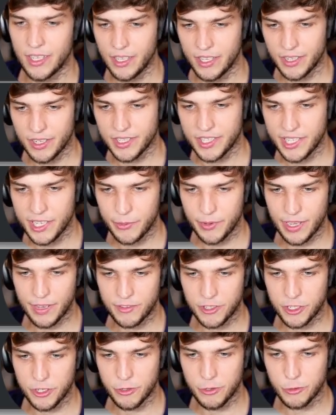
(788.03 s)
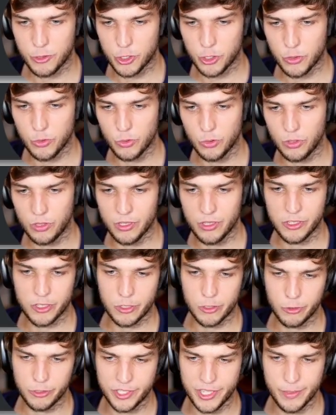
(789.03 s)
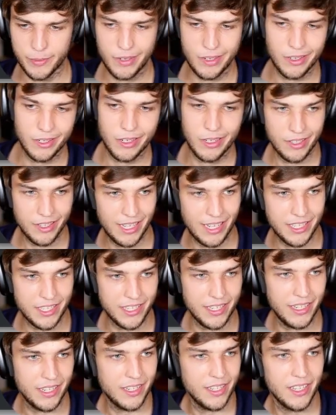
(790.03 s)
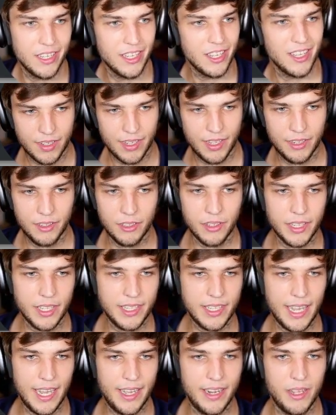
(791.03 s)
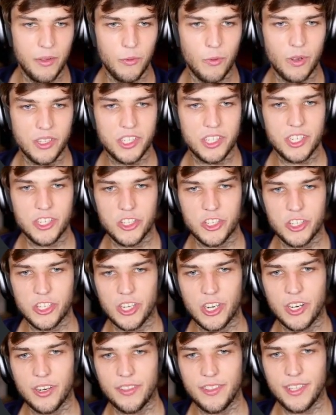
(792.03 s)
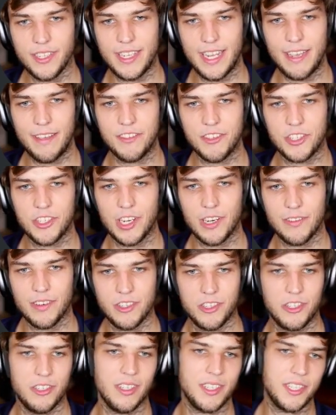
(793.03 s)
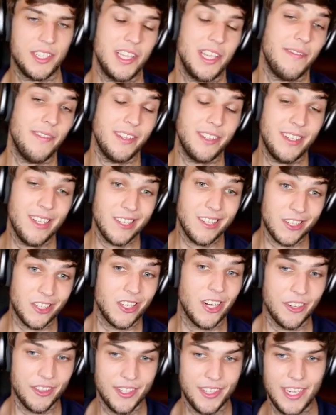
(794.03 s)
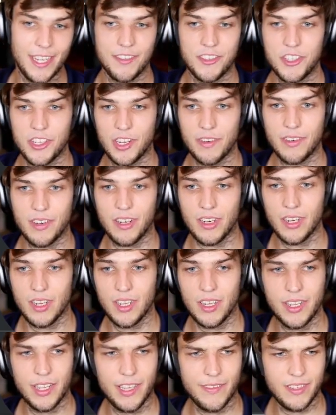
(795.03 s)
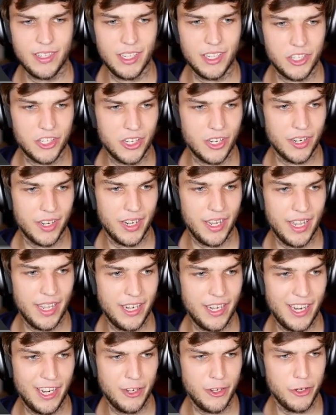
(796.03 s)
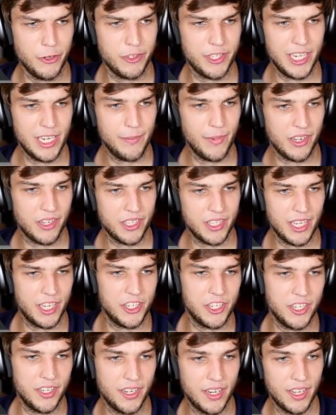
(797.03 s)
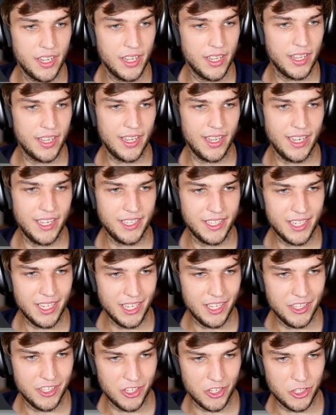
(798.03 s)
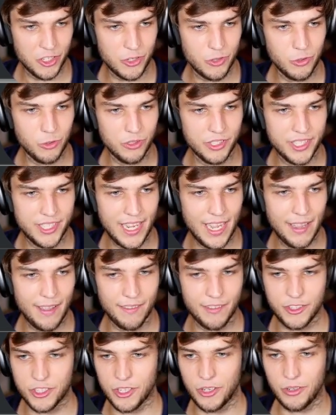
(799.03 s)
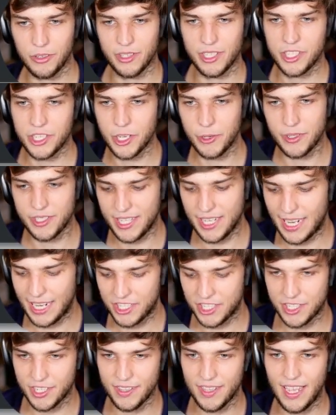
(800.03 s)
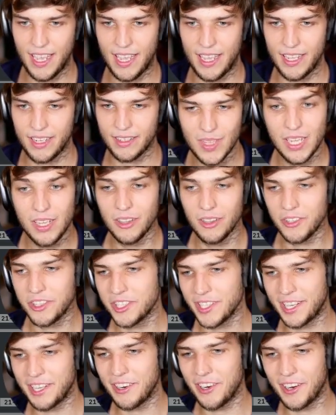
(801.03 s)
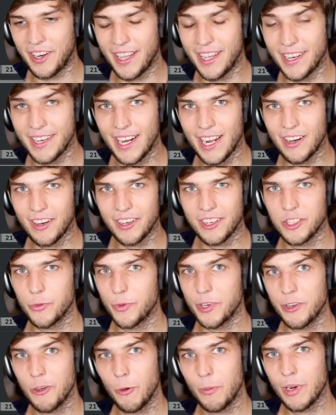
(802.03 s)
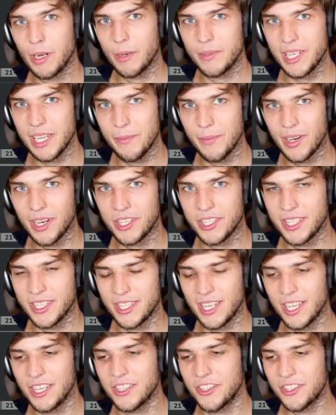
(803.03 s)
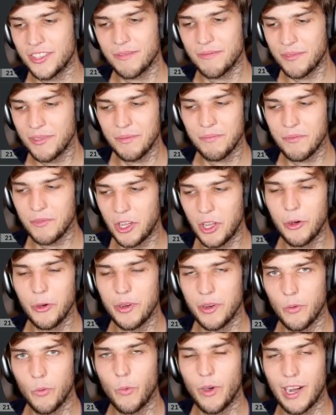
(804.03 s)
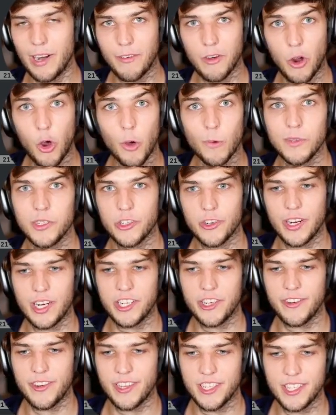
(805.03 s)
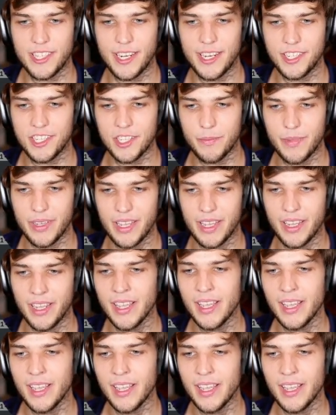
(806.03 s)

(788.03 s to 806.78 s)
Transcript: You can see we have two, Skool, Skool debug, that's it. And look at that, it wants to start the dev server. So let's see if it does start the dev server. If it does start it in a new tmux session, it does, Skool dev. So let's go attach to that. Looks like it already hit an error because when you open up tmux, it does go to whatever home directory you set it to be.